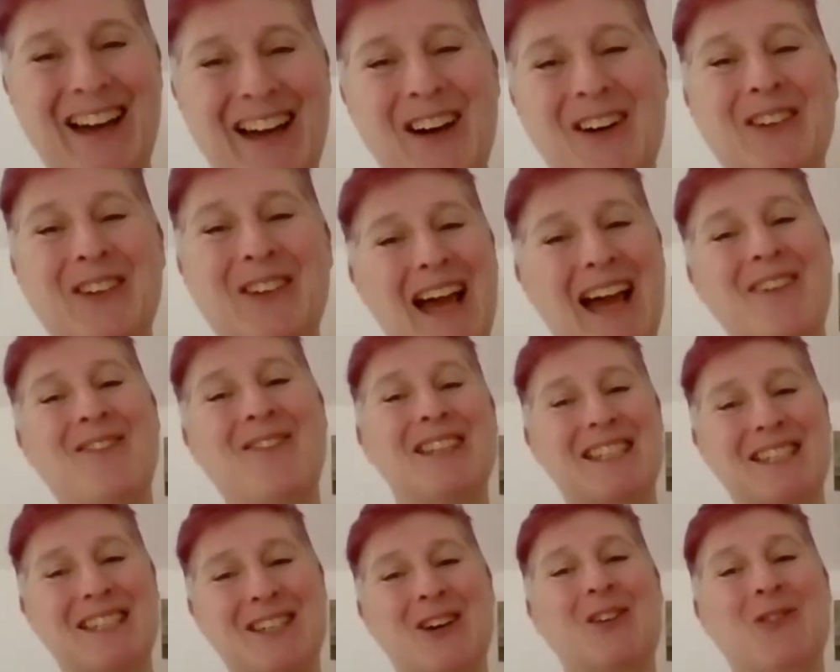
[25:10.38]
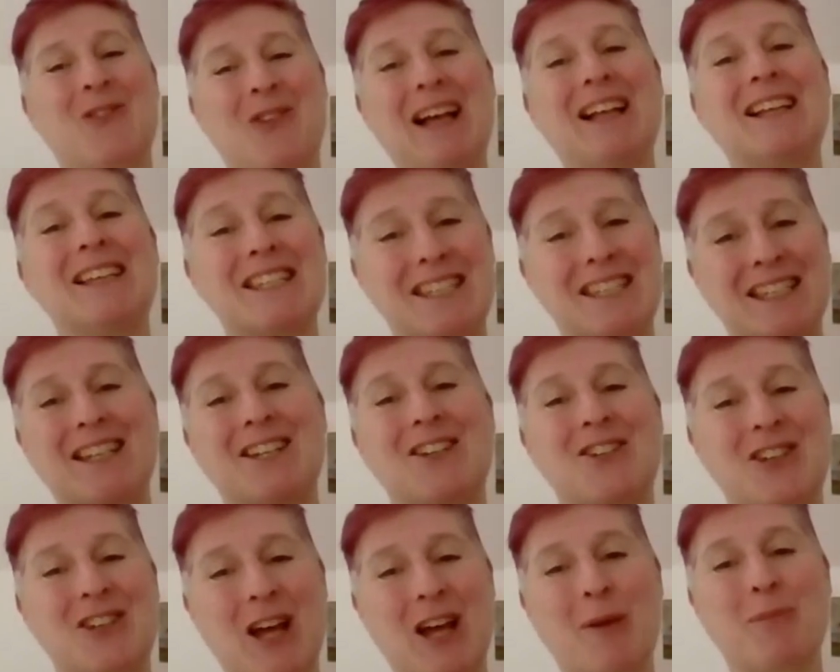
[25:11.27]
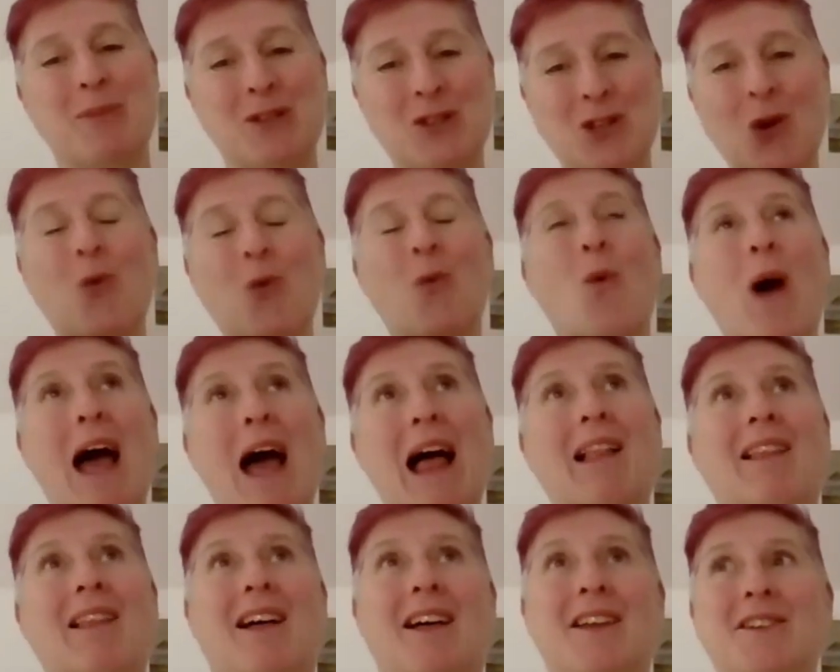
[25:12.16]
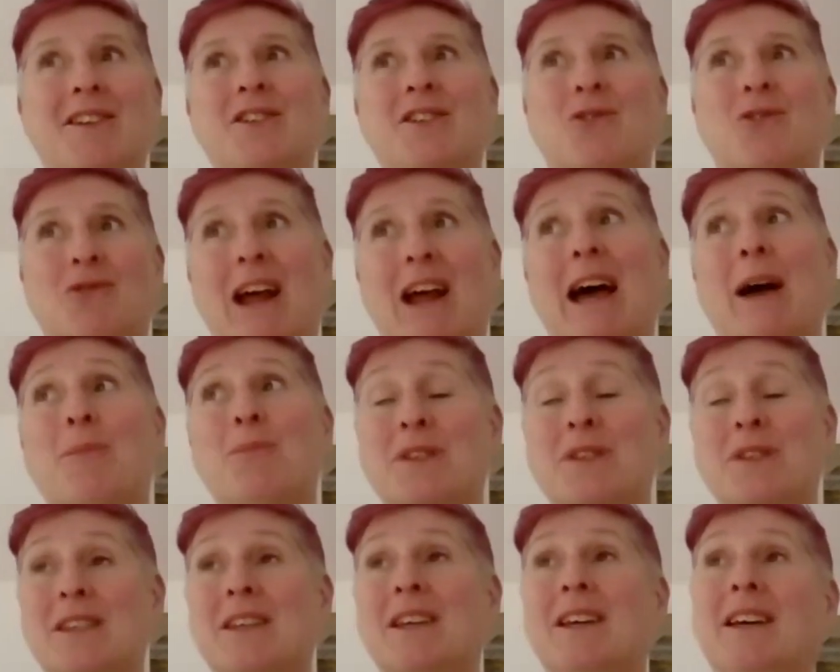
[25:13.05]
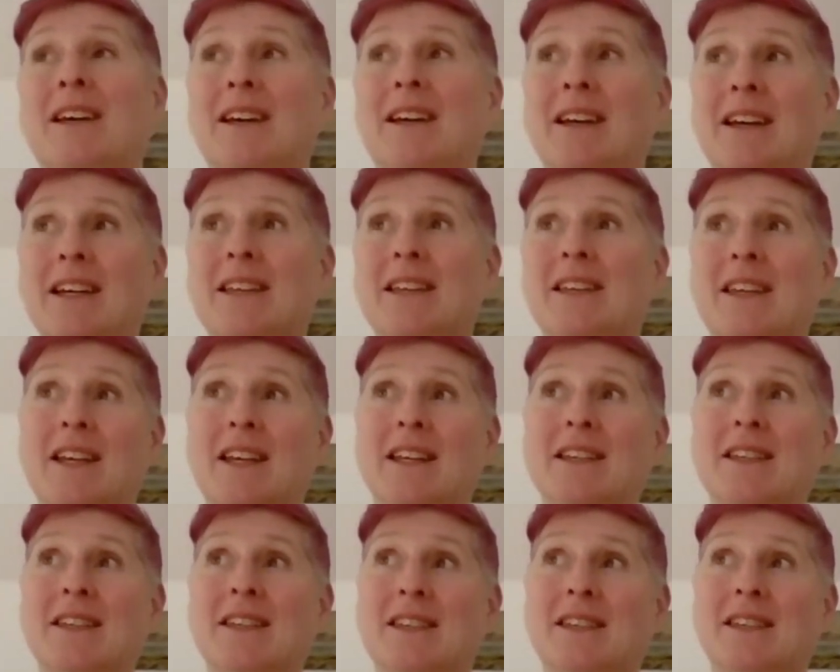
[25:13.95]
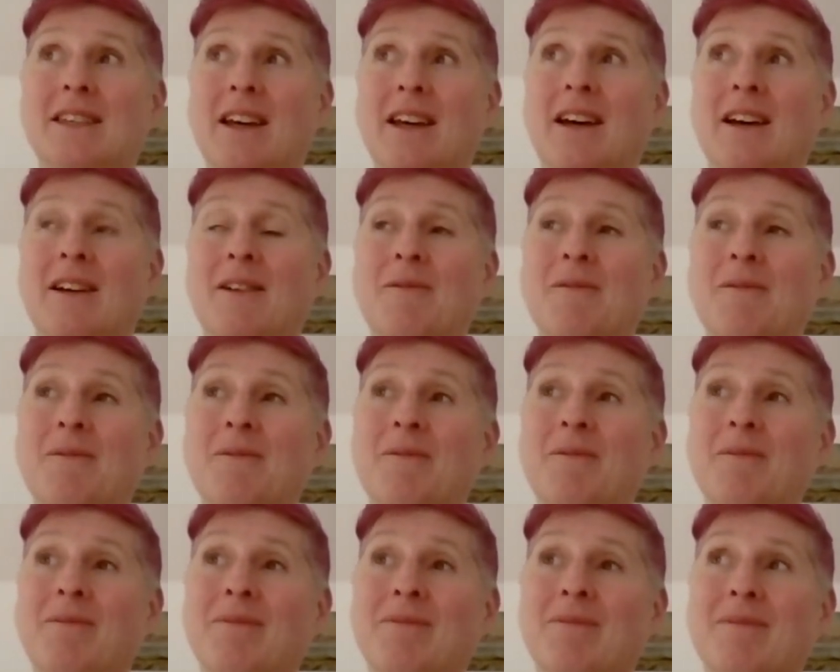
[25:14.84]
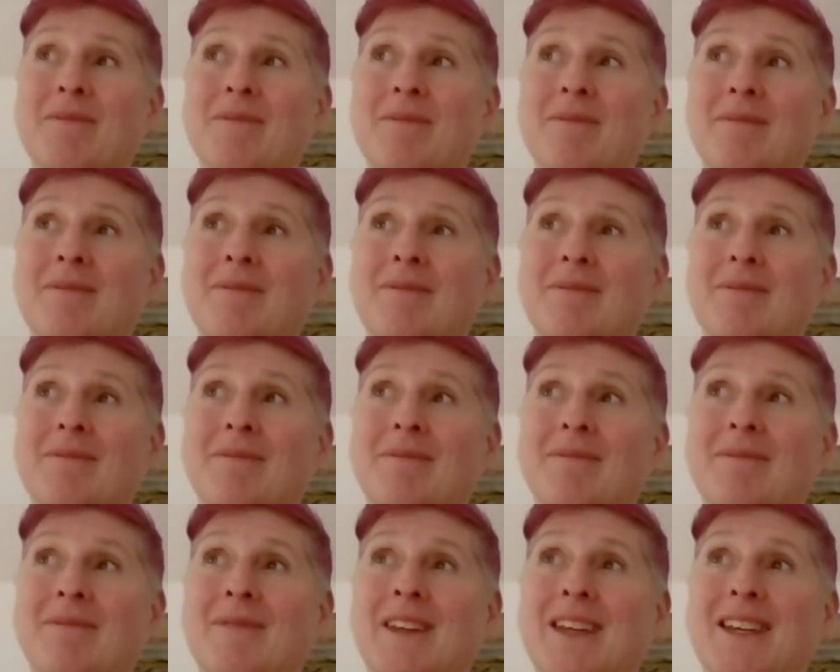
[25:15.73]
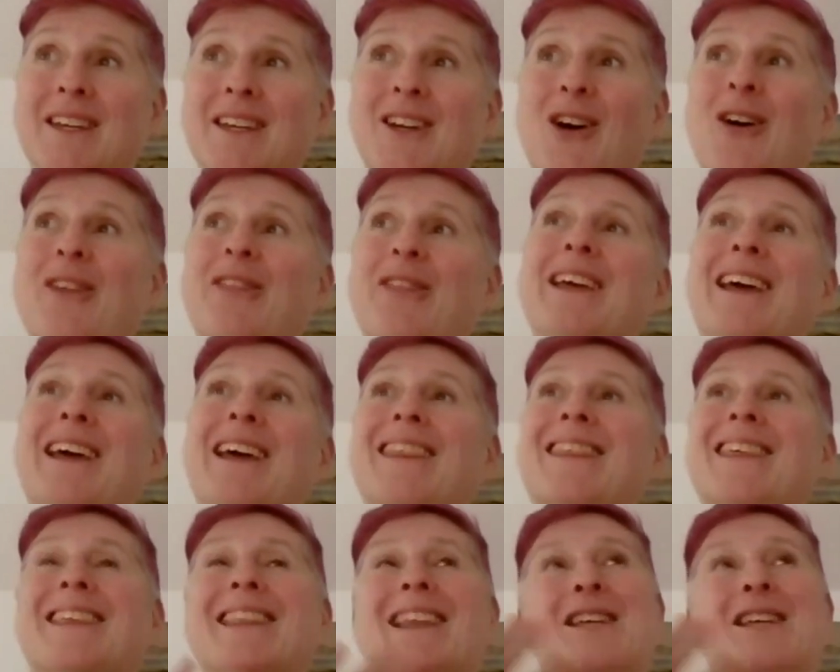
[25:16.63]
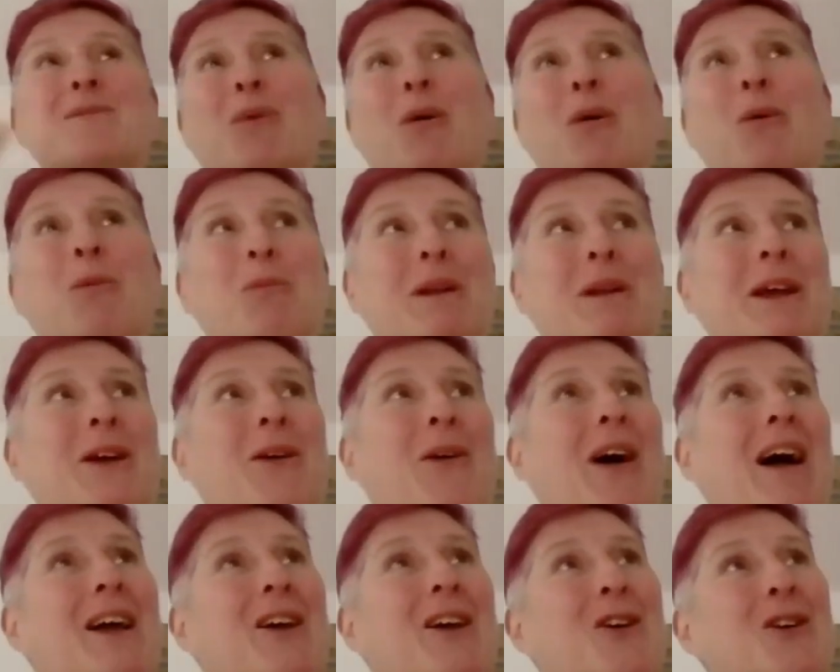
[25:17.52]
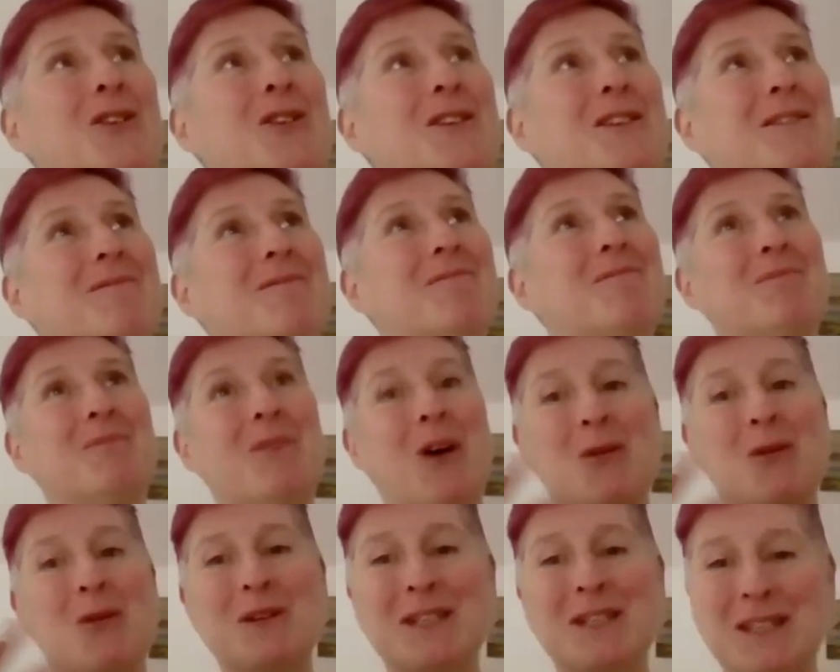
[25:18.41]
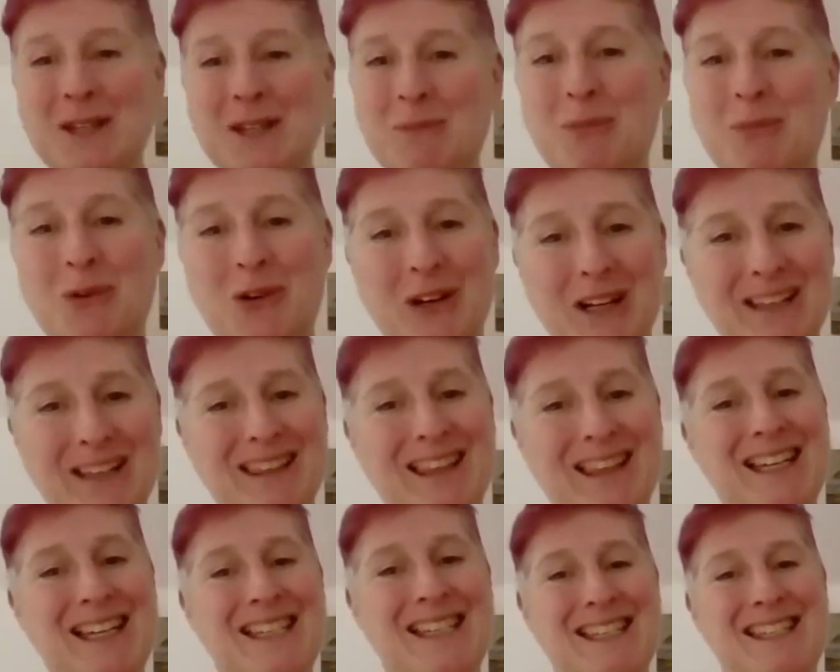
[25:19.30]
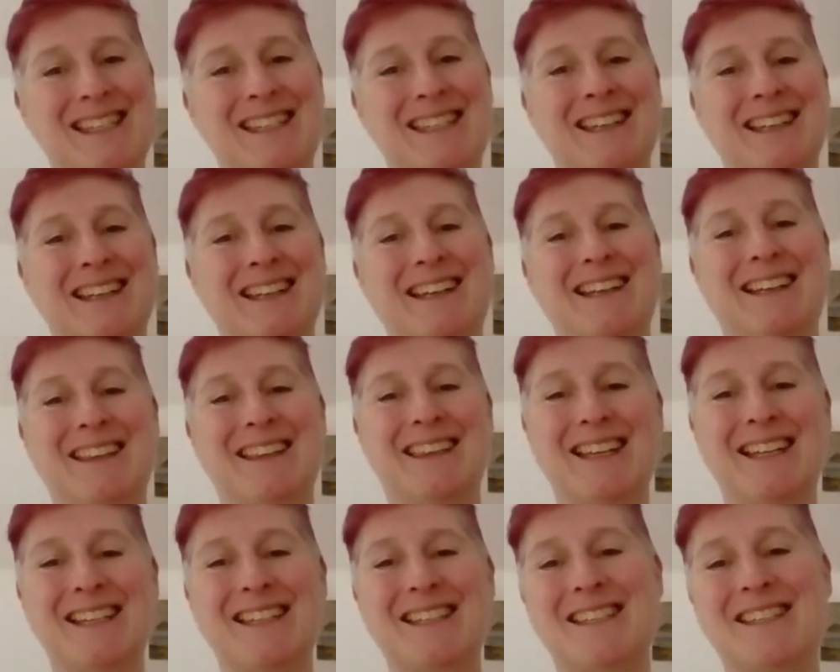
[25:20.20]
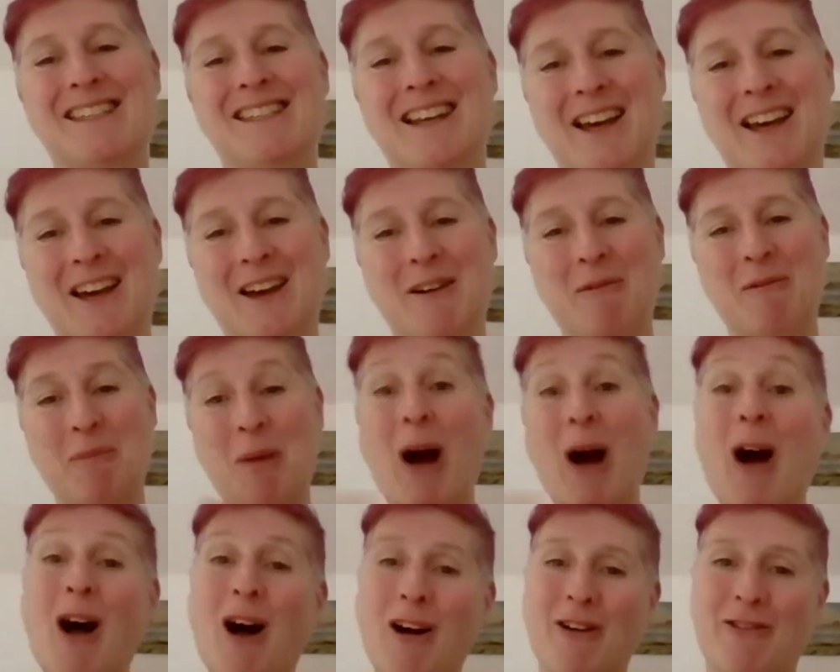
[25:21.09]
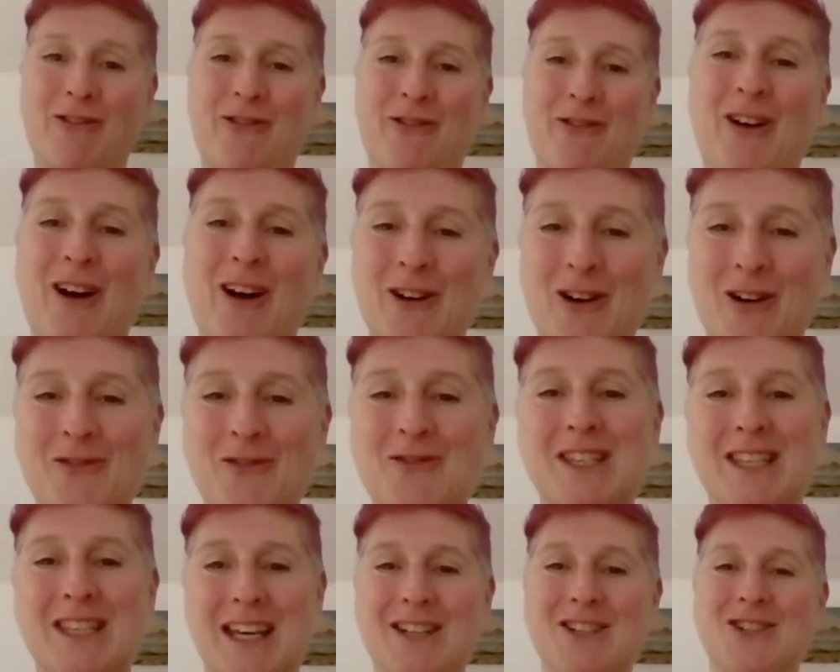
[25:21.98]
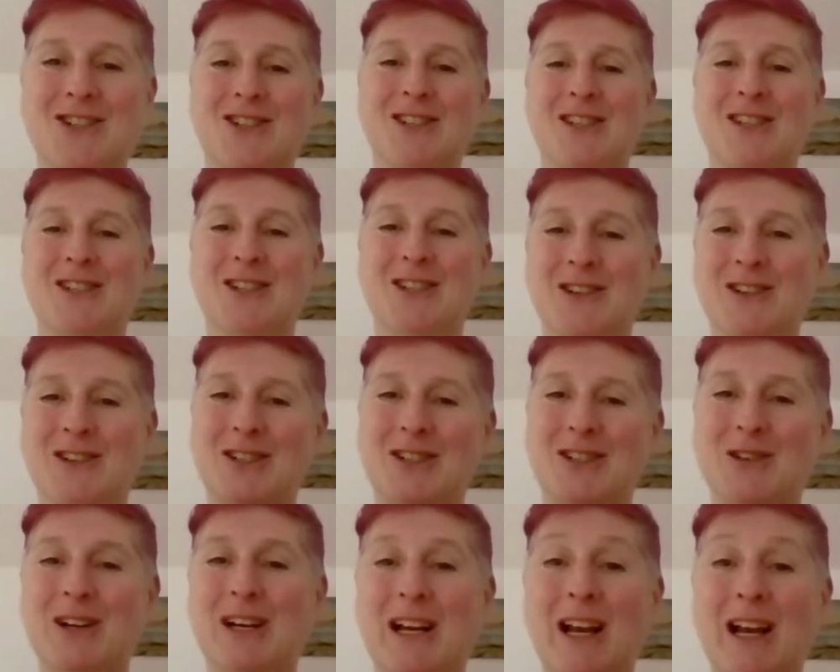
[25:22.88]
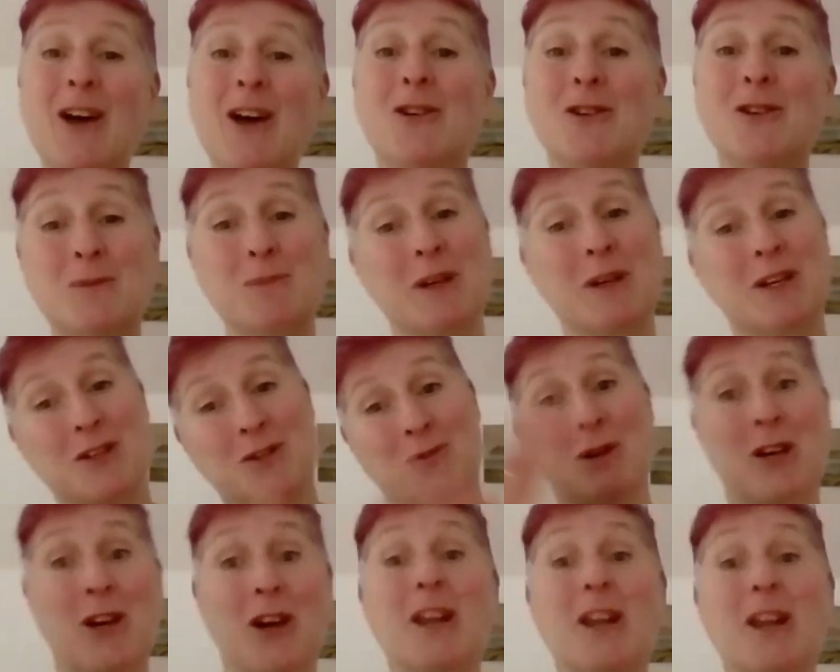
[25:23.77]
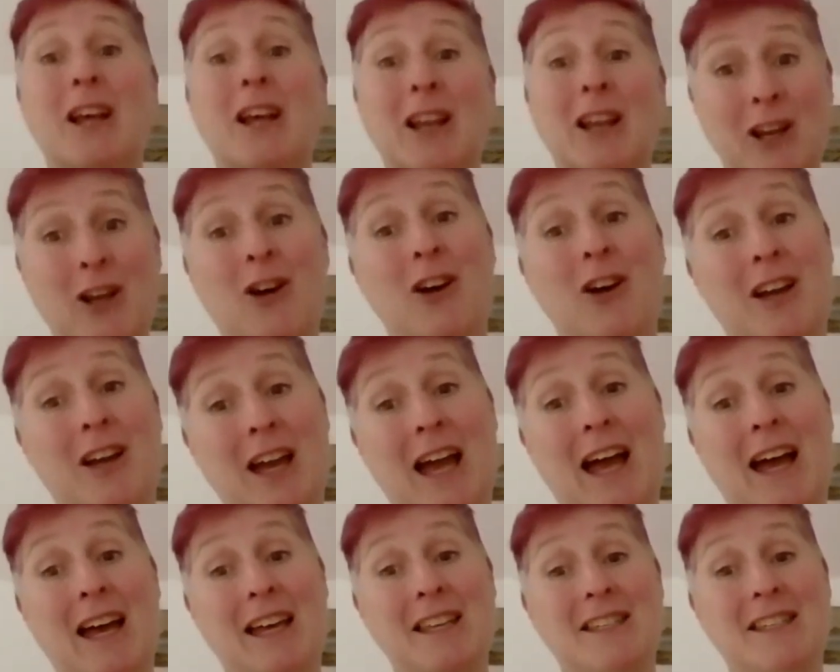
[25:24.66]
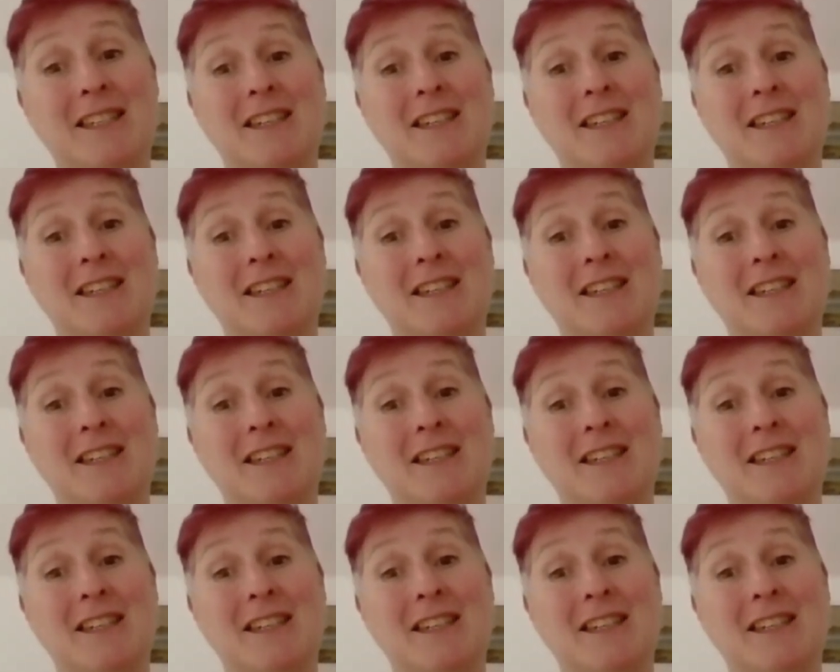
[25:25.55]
we have it so well stitched up and so well under wraps. It, it's um, you know I think I think that's probably quite a good moment to bring this this uh, part of our conversation to to a close because we're going to look at